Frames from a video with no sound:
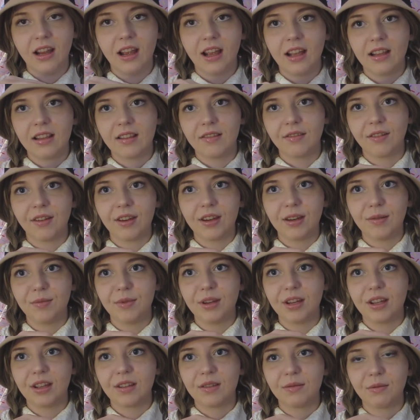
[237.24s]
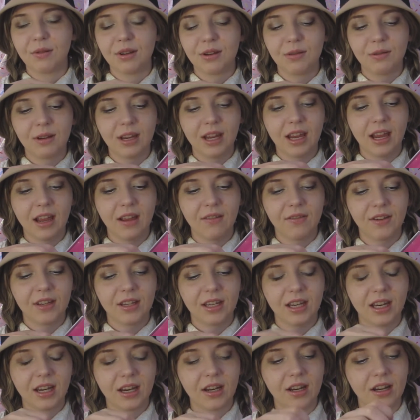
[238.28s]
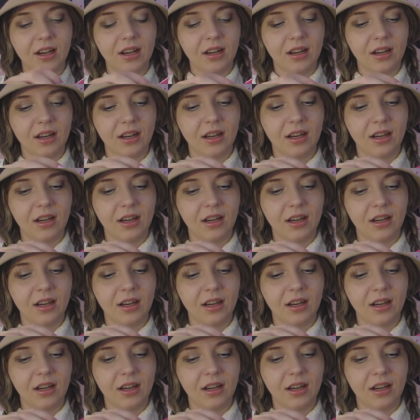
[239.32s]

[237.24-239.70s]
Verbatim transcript: It's funny because what do we have in here?